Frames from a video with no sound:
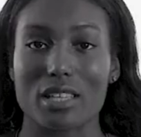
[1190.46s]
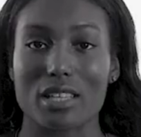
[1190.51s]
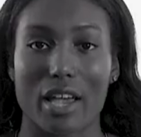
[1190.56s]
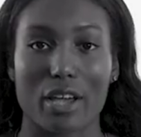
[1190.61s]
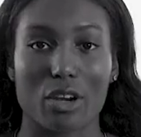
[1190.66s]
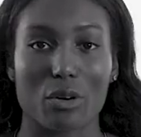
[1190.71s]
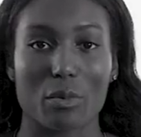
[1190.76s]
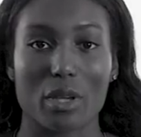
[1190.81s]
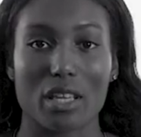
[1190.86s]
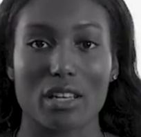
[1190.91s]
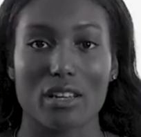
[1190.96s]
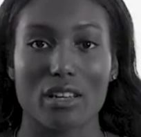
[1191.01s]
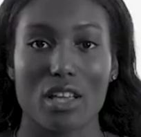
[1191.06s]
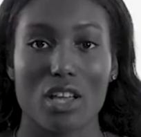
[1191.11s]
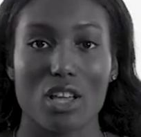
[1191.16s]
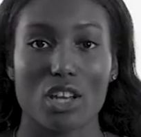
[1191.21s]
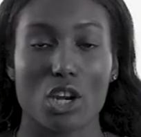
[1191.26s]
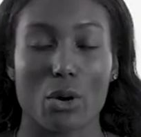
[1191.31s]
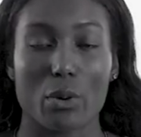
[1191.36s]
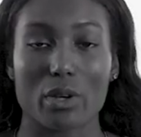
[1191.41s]
entitlement,
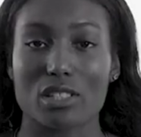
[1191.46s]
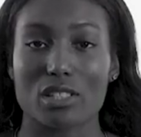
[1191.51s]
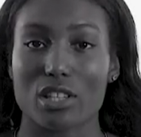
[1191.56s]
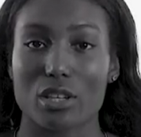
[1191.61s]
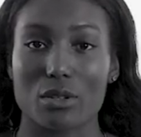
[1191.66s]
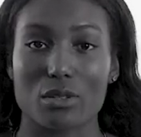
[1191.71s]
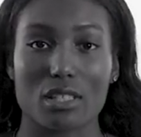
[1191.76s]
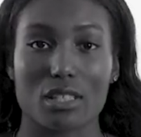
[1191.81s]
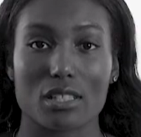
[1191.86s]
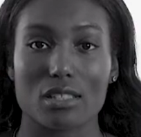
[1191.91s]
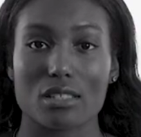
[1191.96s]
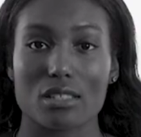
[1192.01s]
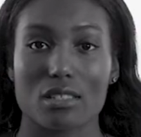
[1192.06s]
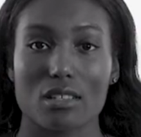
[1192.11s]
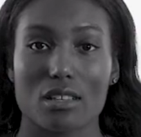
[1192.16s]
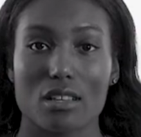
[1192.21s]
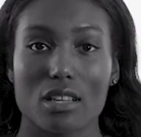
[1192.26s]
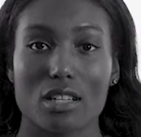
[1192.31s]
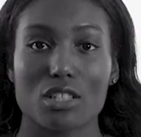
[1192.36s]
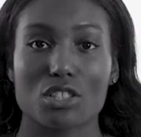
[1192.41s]
no excuses,
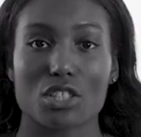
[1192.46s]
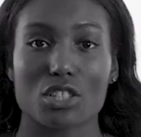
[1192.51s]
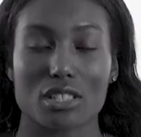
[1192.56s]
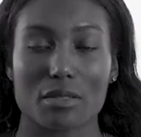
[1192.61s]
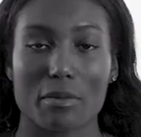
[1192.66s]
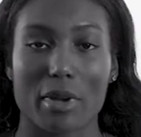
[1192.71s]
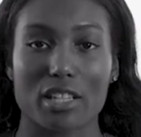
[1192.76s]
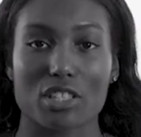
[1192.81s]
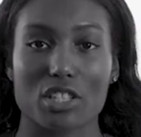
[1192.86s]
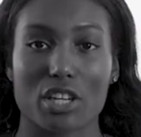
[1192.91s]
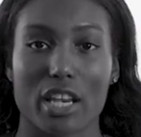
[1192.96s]
just my